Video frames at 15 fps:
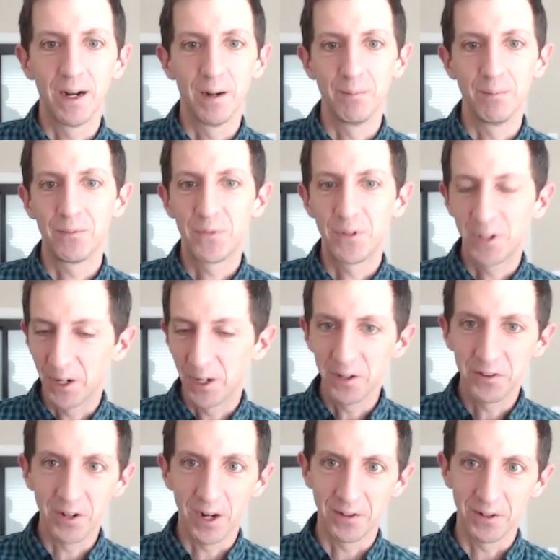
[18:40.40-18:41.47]
Security is
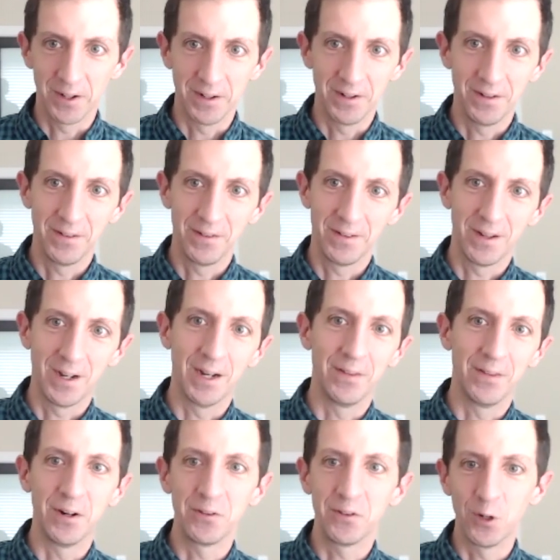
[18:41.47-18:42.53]
not done.
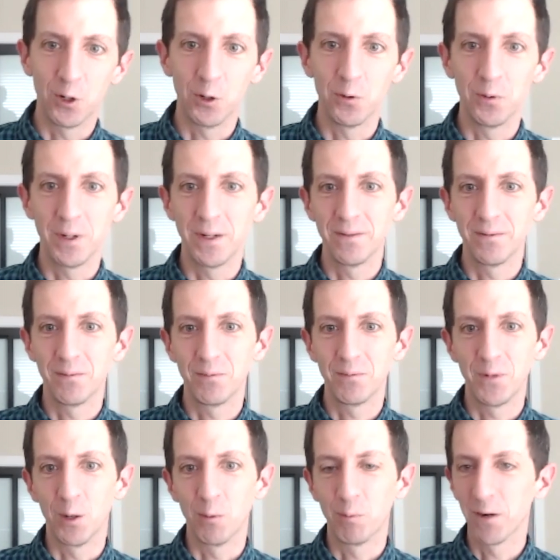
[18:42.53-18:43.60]
There's no
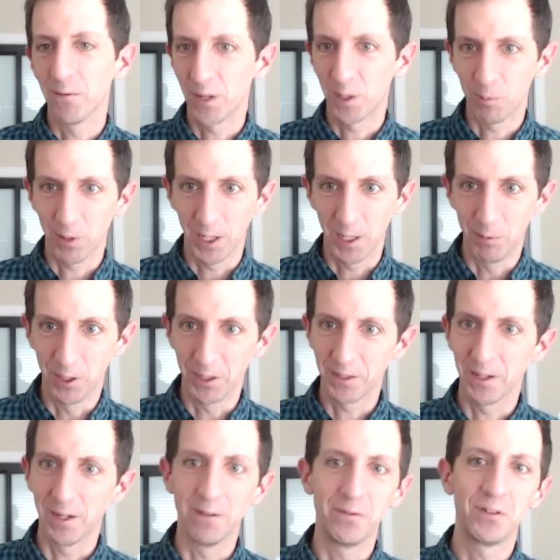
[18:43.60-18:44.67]
perfect playbook
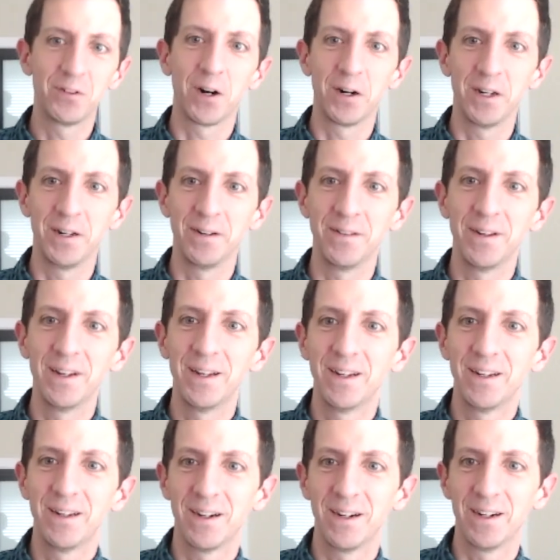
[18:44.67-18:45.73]
of starting
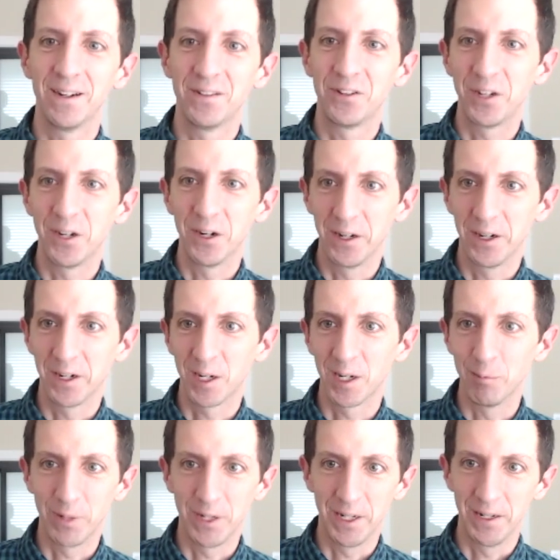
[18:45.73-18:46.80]
security at a
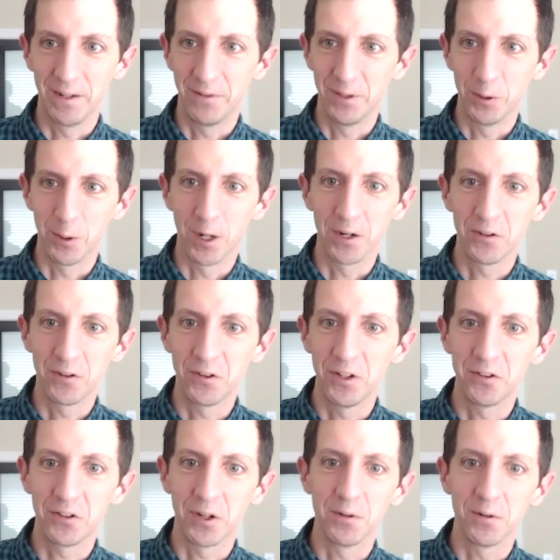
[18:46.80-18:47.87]
company. If you are a
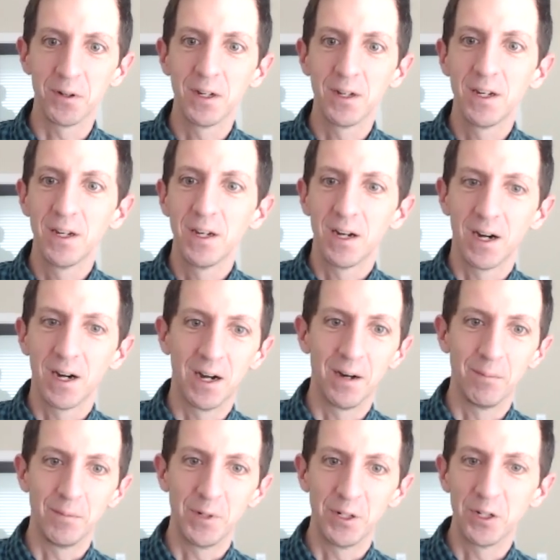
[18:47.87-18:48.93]
CISO,
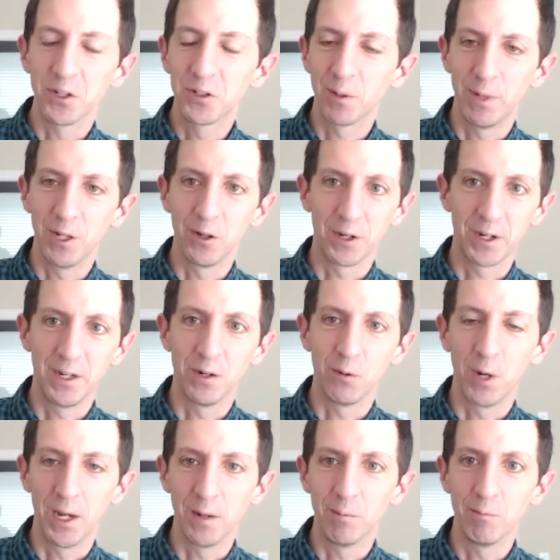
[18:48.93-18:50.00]
you're just going to be looking to
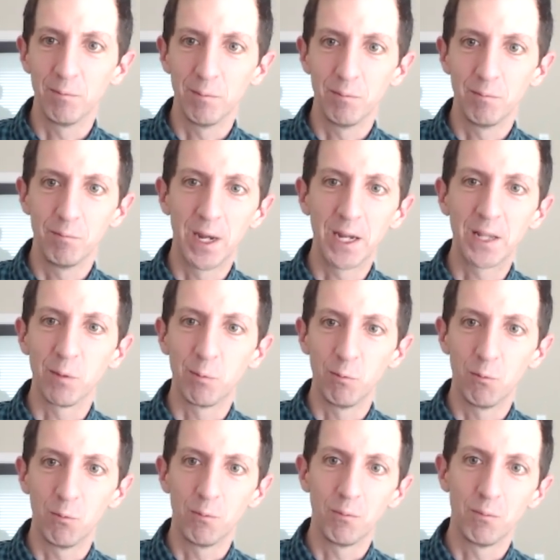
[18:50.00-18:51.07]
make the
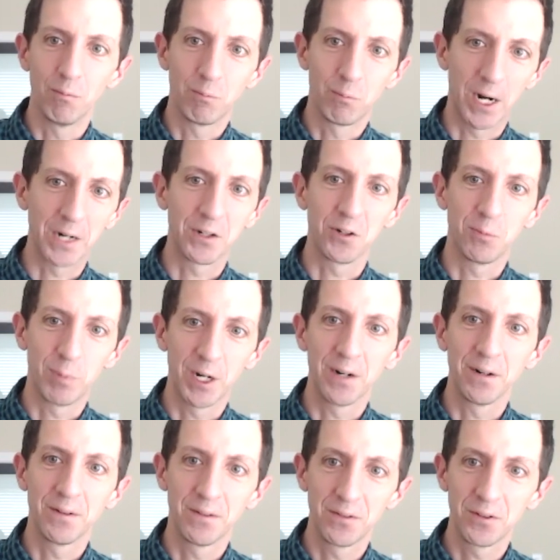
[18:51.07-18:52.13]
practice
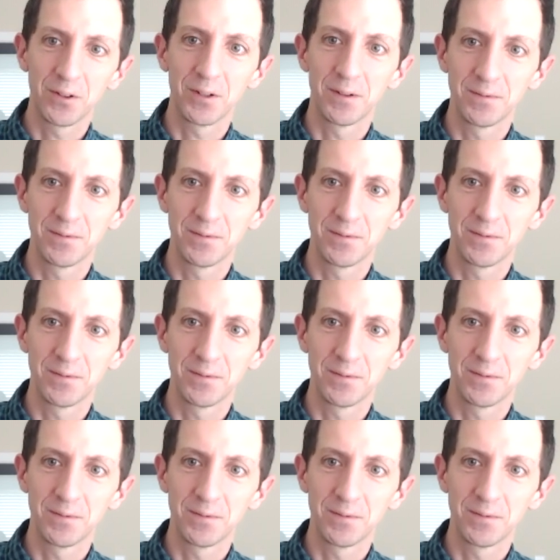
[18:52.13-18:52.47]
better. So.